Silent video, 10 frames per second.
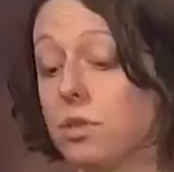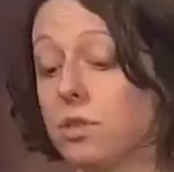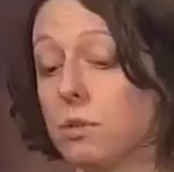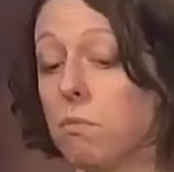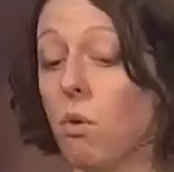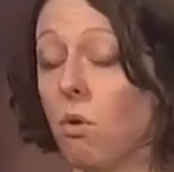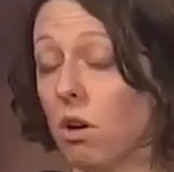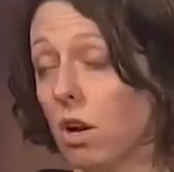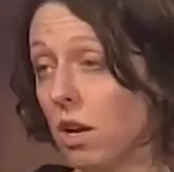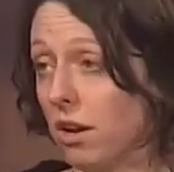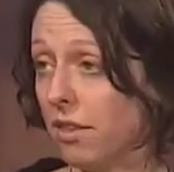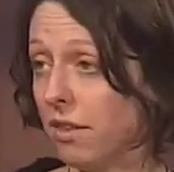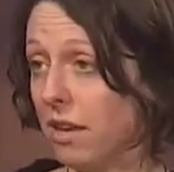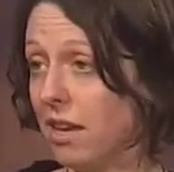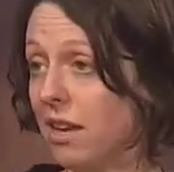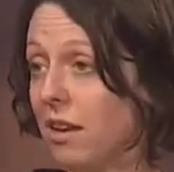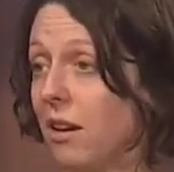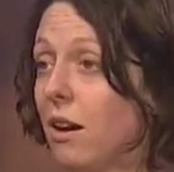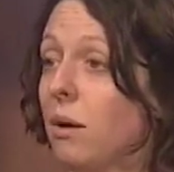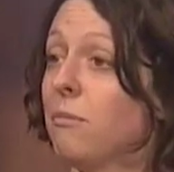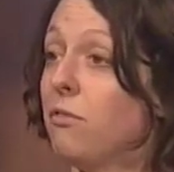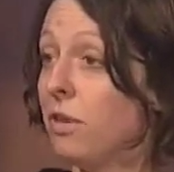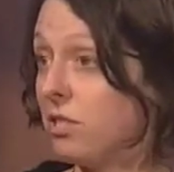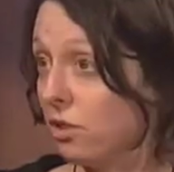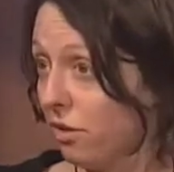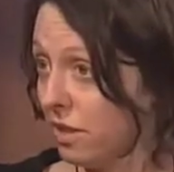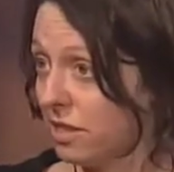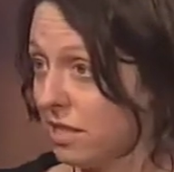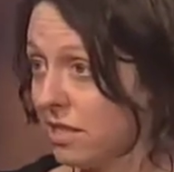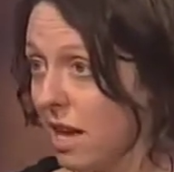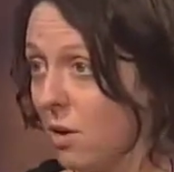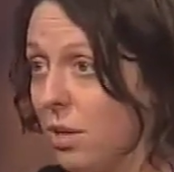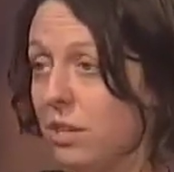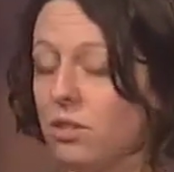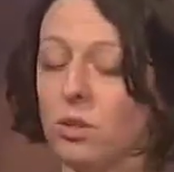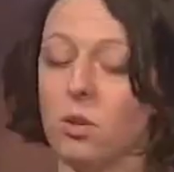to support the free services that we